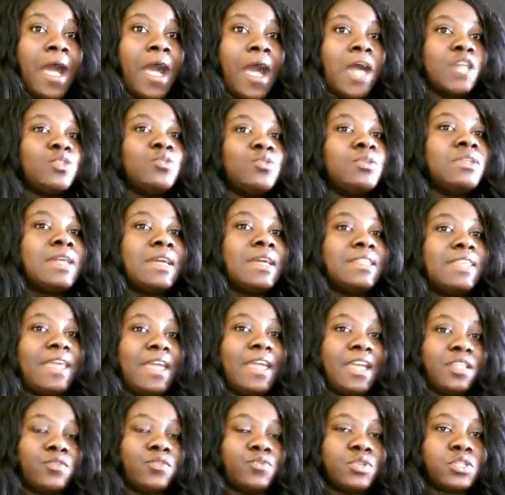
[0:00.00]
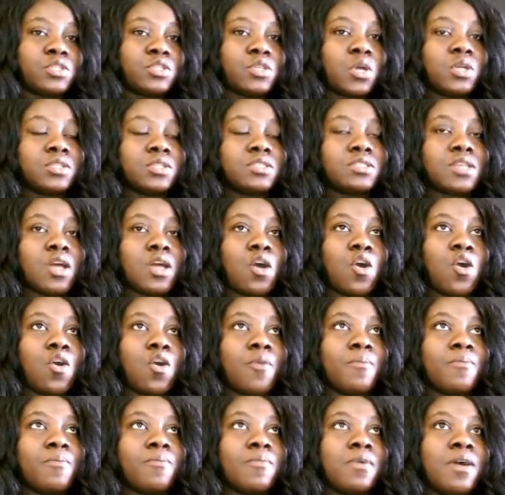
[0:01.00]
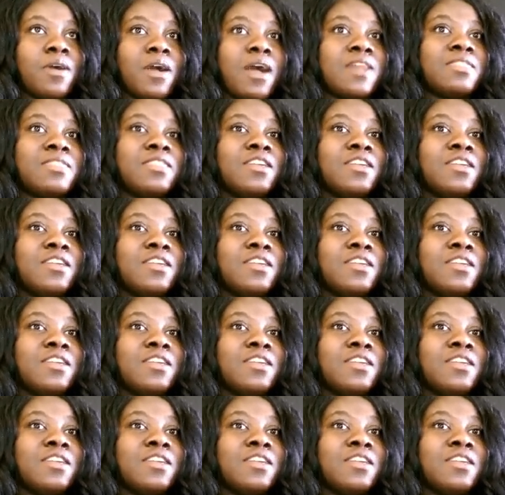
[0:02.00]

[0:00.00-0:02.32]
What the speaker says: I do like the end result. I